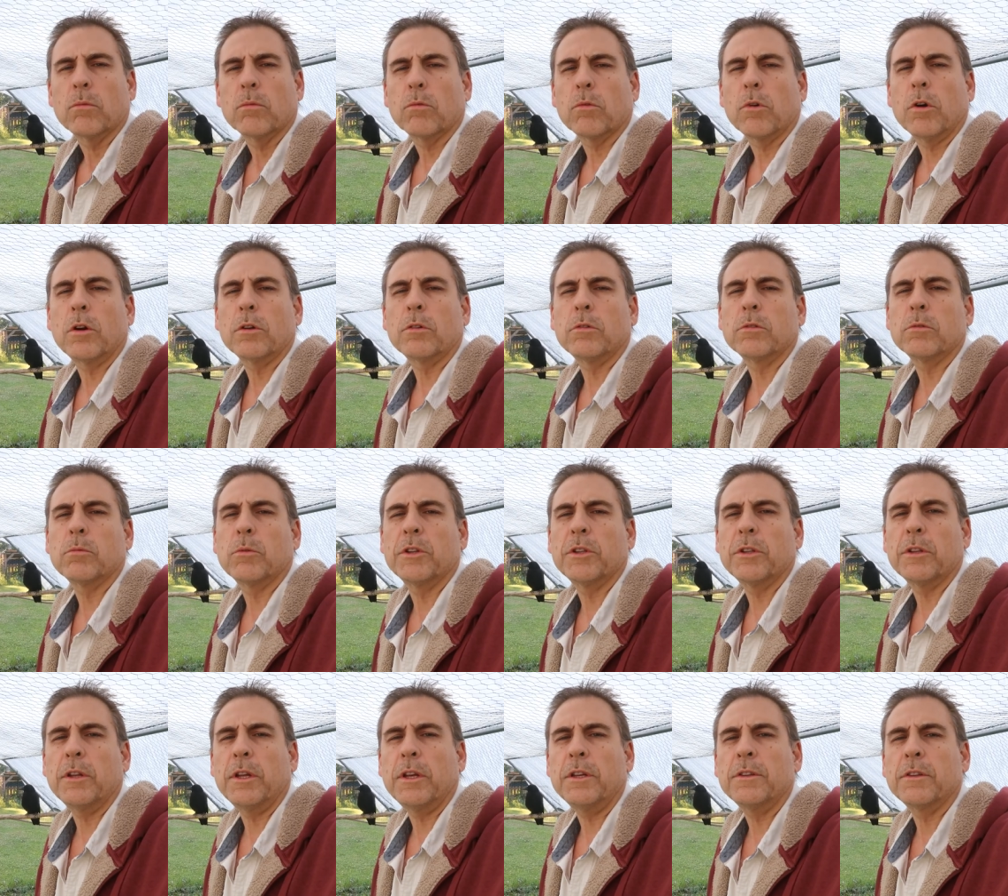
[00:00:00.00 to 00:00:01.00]
Ronald
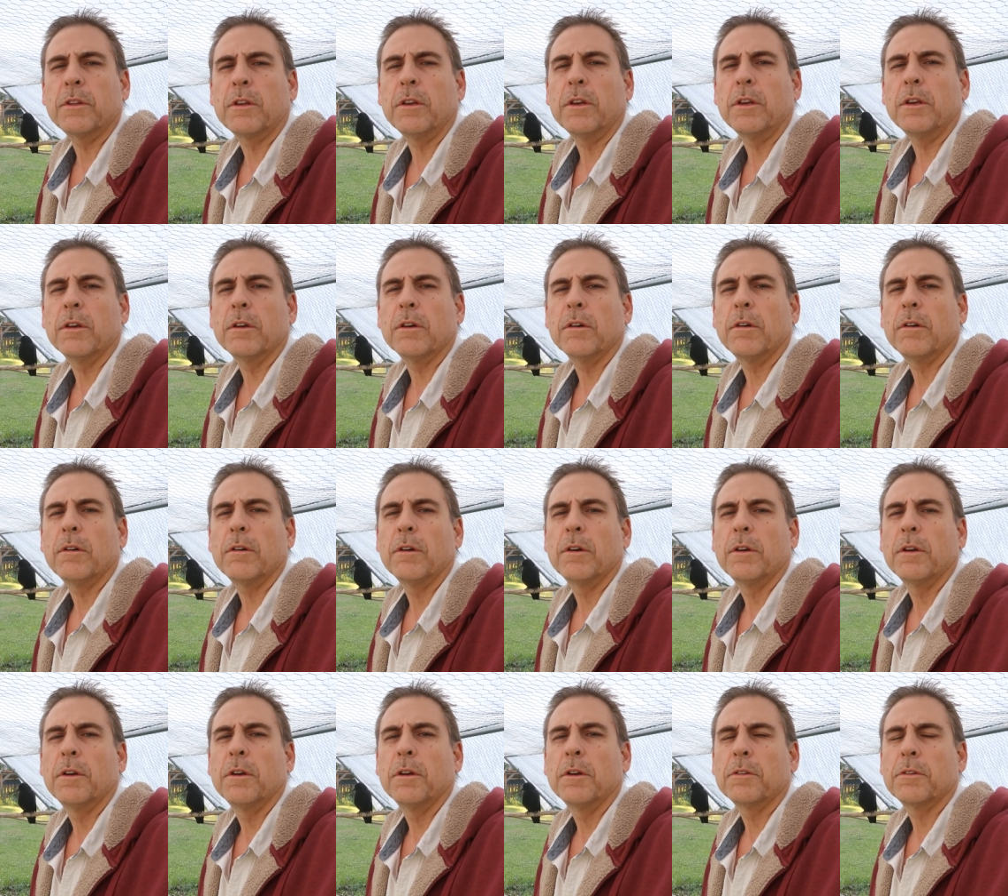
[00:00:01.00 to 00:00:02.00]
Wisniewski,
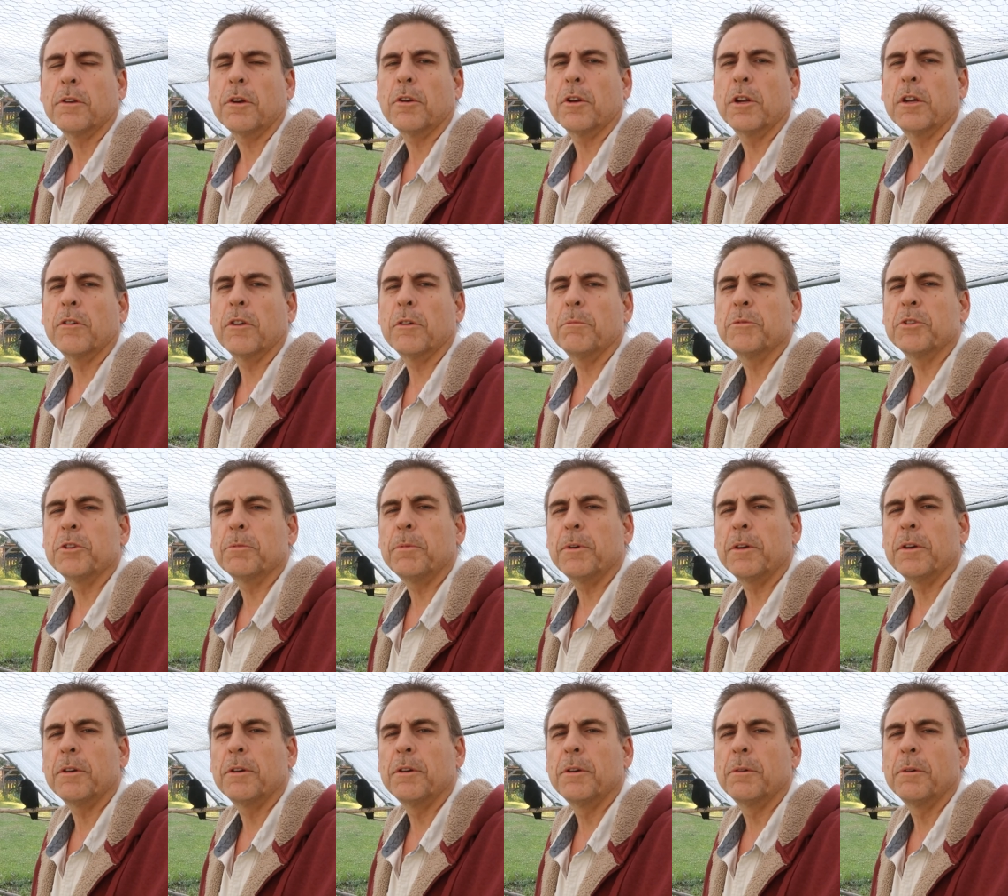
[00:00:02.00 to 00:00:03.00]
sorry if I, miss
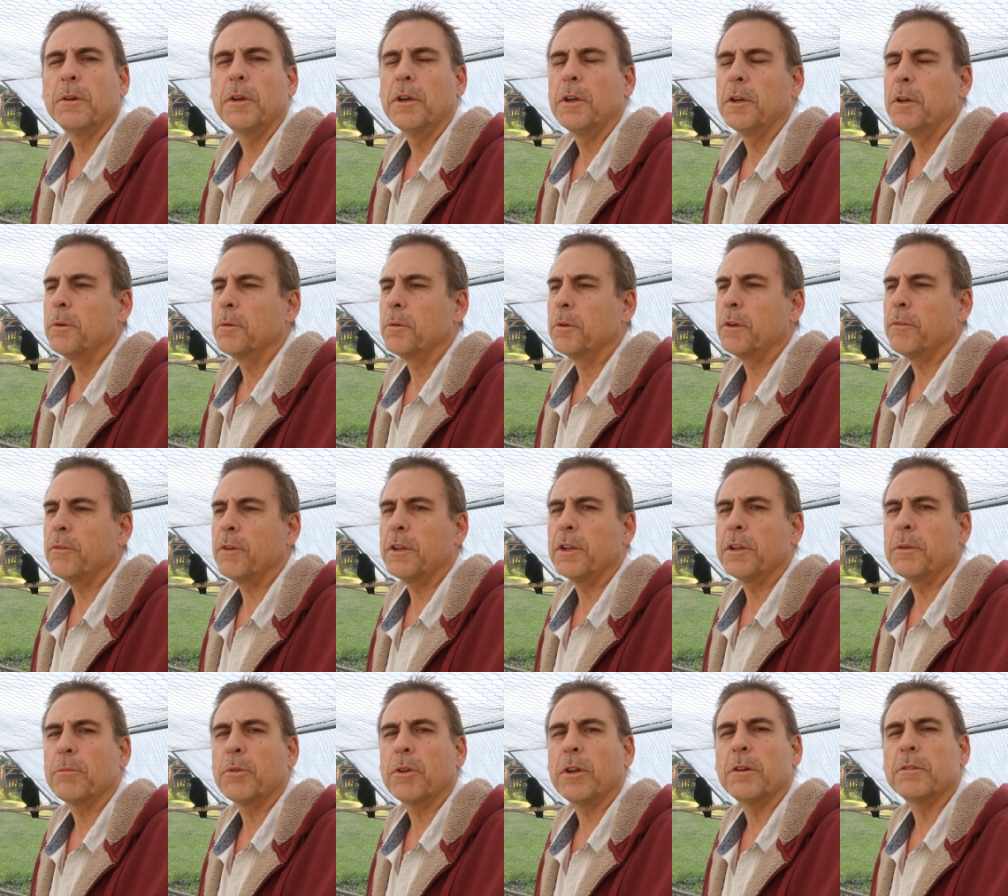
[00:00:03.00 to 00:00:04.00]
if I
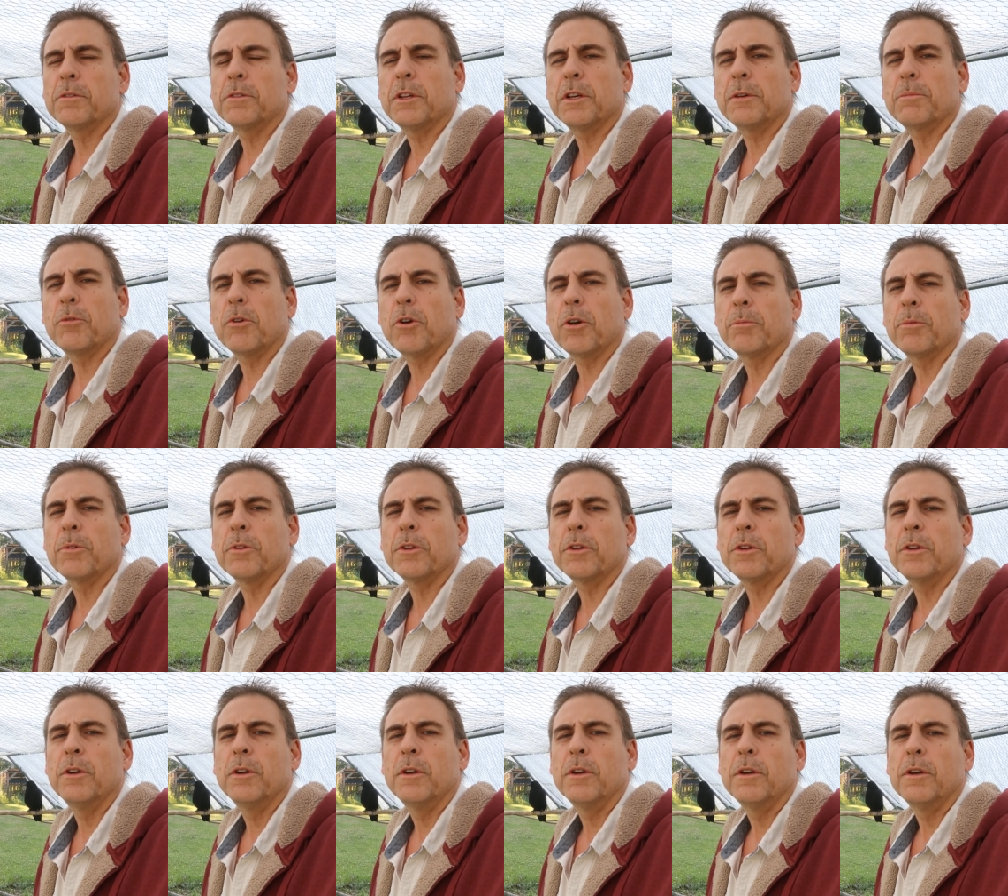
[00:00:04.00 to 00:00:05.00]
didn't pronounce that
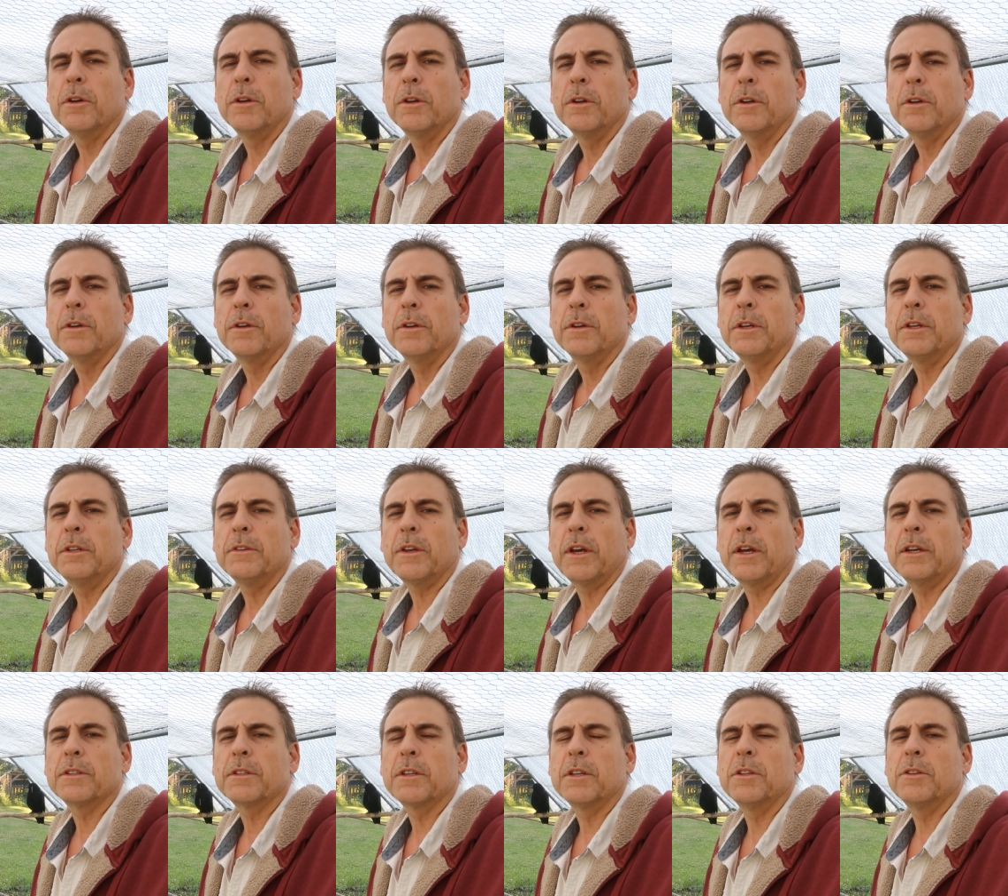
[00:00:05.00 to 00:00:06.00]
properly, He's
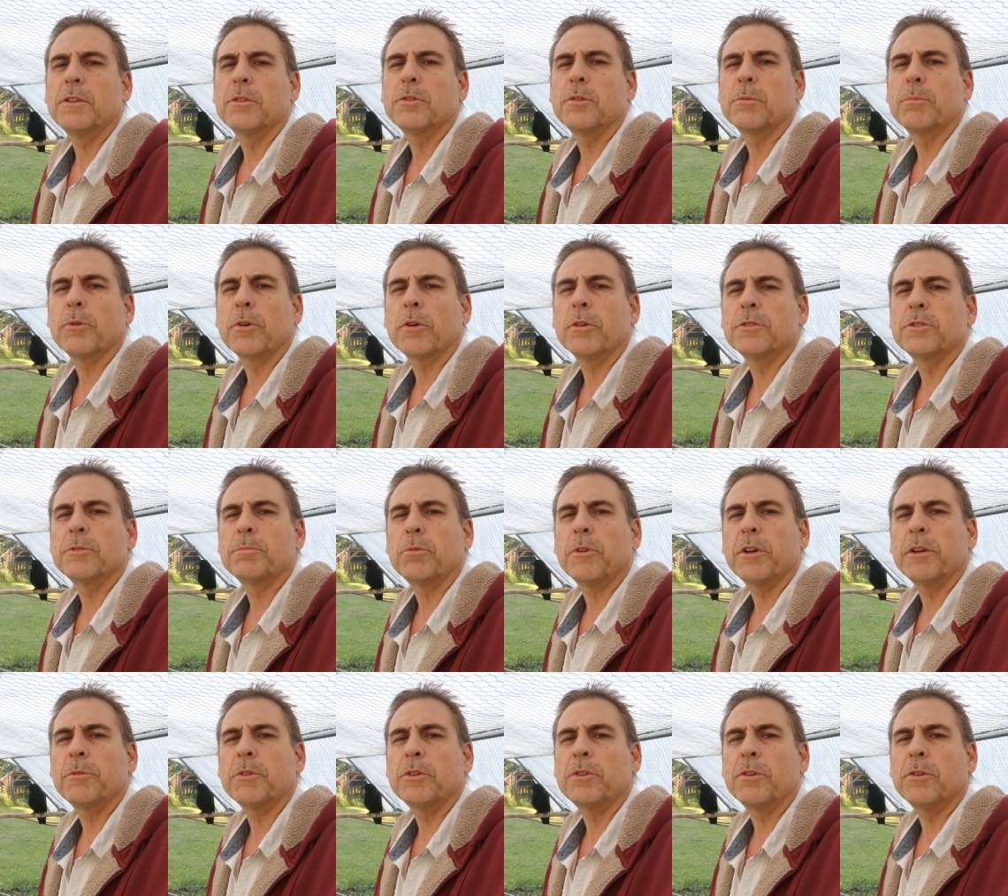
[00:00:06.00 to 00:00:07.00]
asking, do the birds
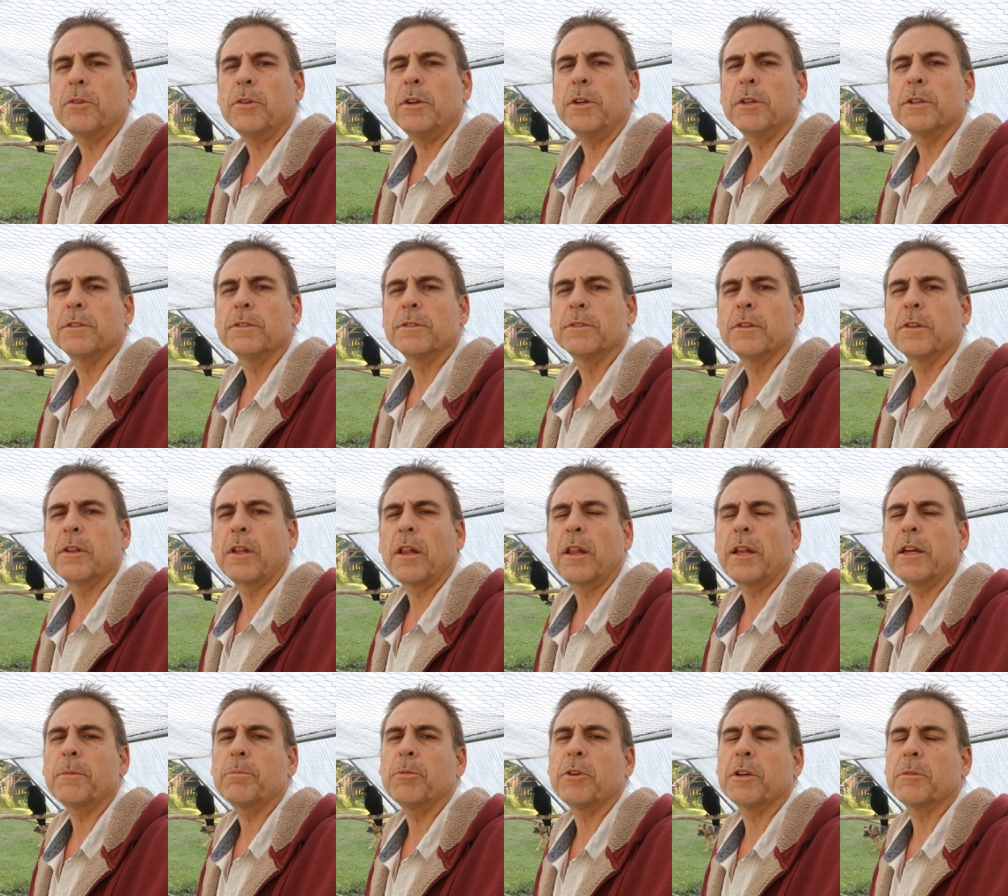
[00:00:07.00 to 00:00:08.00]
play with toys? Do they
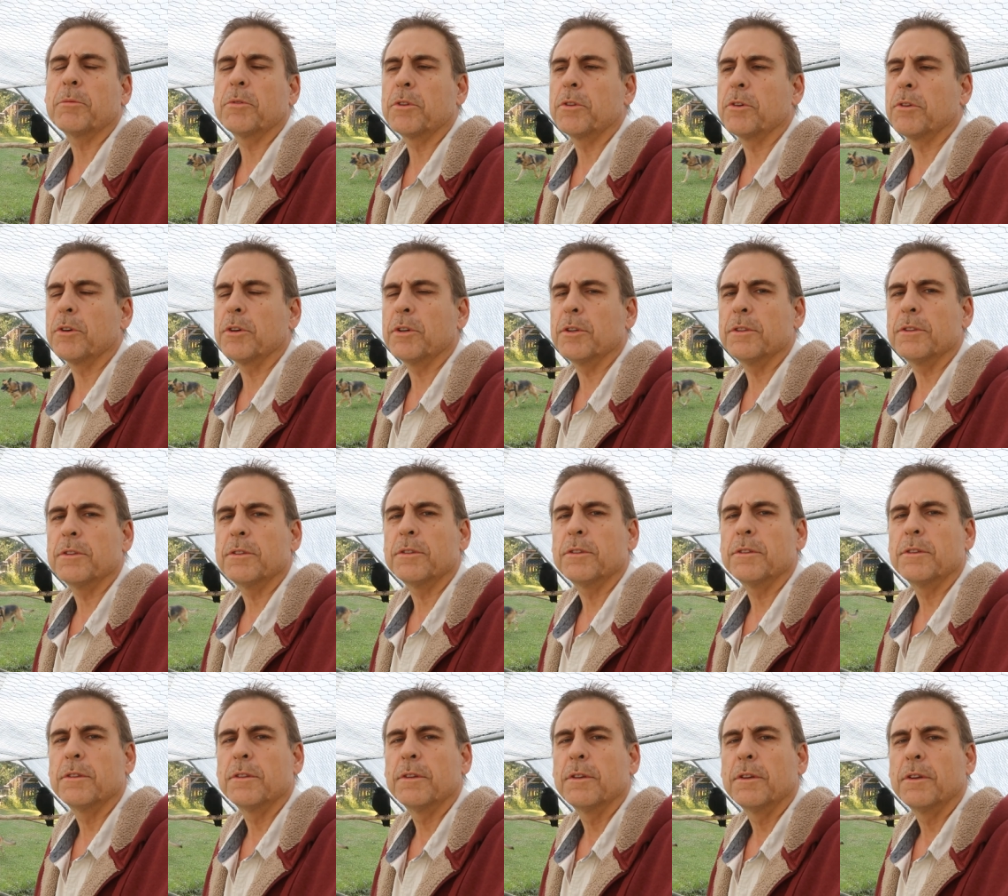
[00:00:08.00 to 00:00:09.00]
like playing with toys?